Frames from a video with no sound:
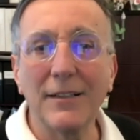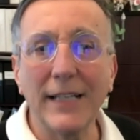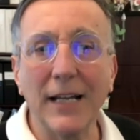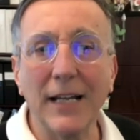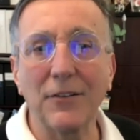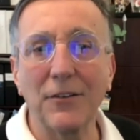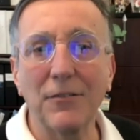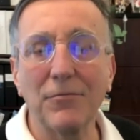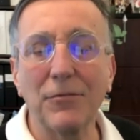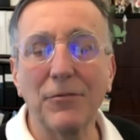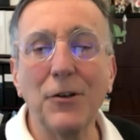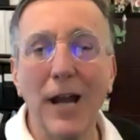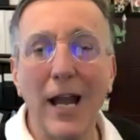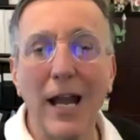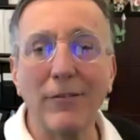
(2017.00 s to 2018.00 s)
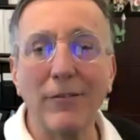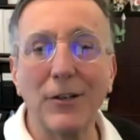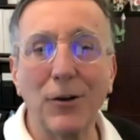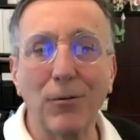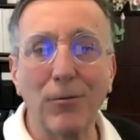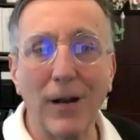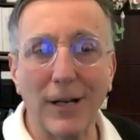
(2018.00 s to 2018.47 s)
Yes, you have
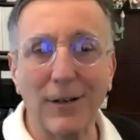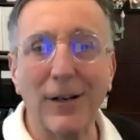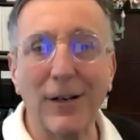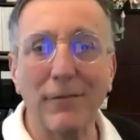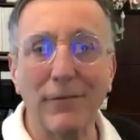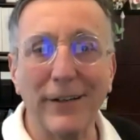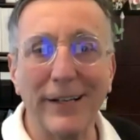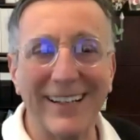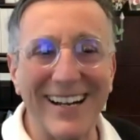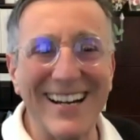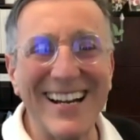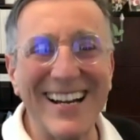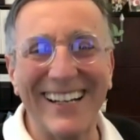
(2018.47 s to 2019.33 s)
it correctly, I think.